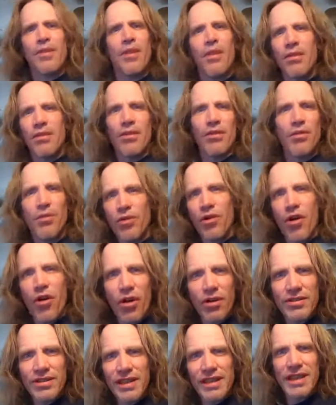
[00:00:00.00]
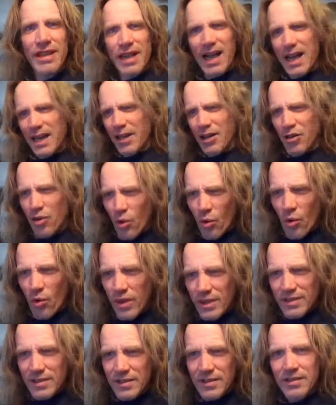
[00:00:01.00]
you know, cause any kind of
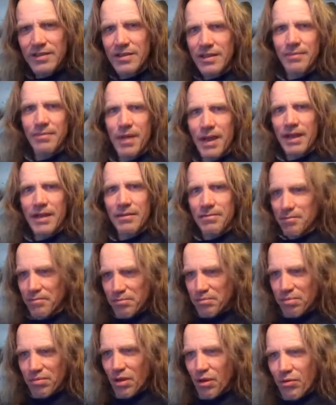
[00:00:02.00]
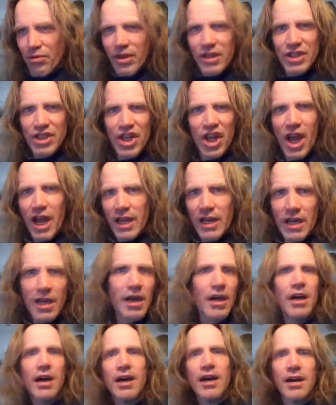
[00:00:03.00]
noises that might blow the china
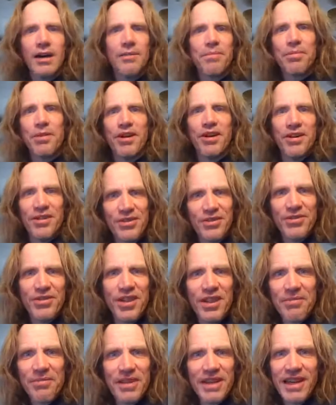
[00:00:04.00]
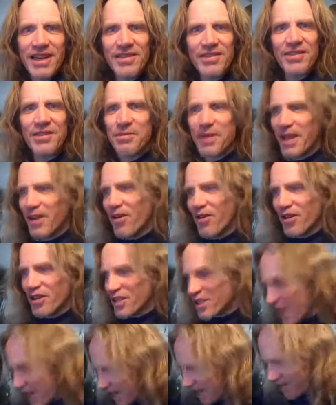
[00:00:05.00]
up or do something else to make all the
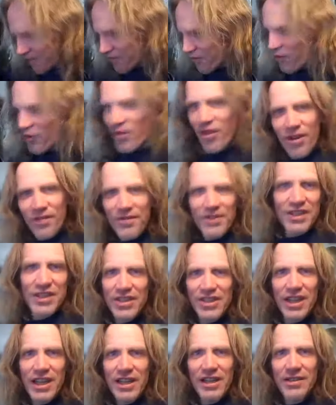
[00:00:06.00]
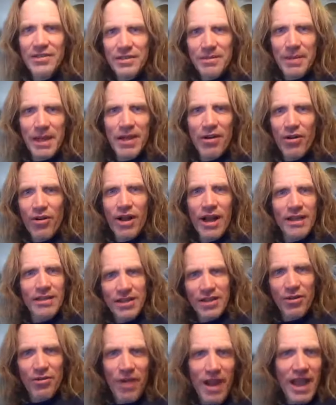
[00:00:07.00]
china fall off the shelves and make all kinds
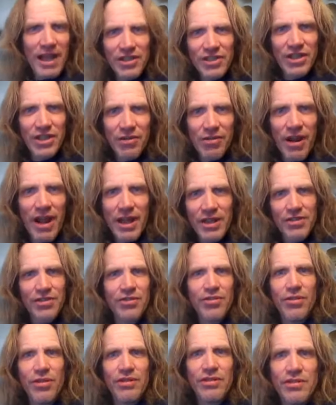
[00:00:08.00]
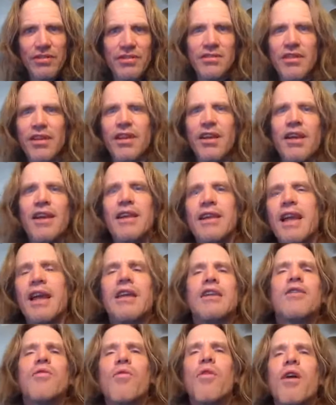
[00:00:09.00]
of crashy crash noises. Yeah,
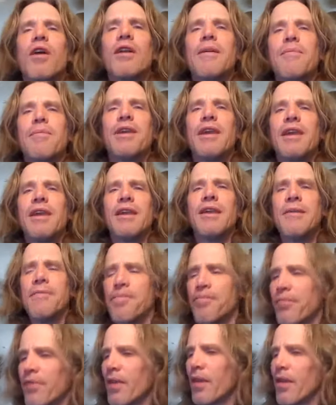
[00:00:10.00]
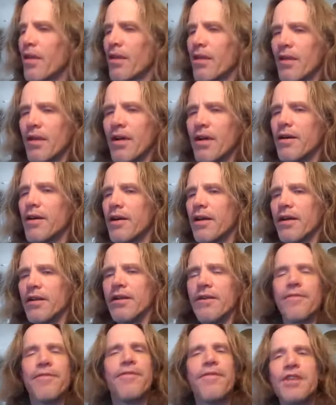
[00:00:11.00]
you want to be uh, an
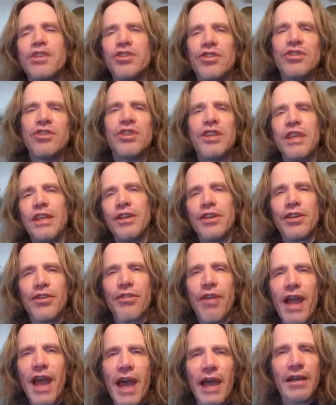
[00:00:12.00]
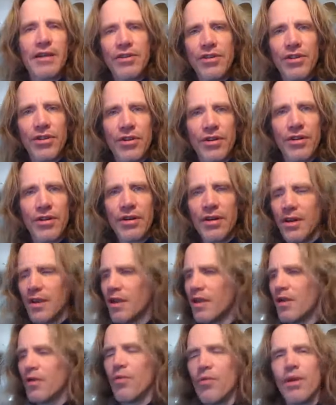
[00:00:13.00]
efficient interactor
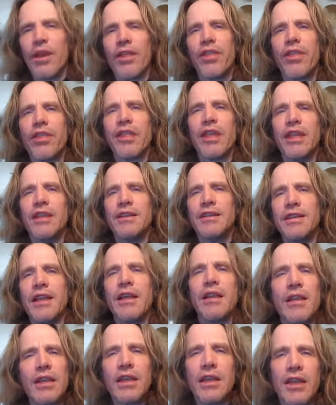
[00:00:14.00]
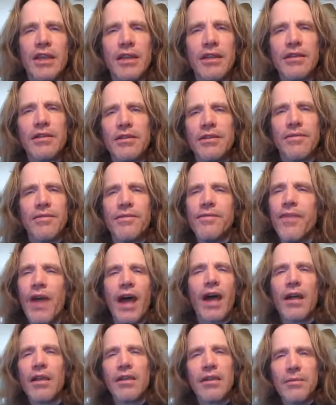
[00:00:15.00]
with the delicate,
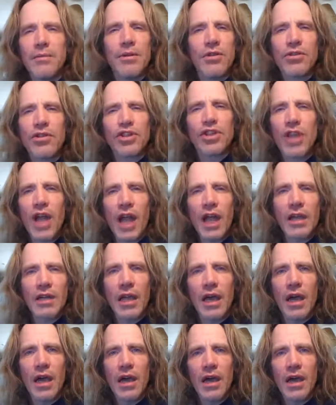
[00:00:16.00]
valuable china.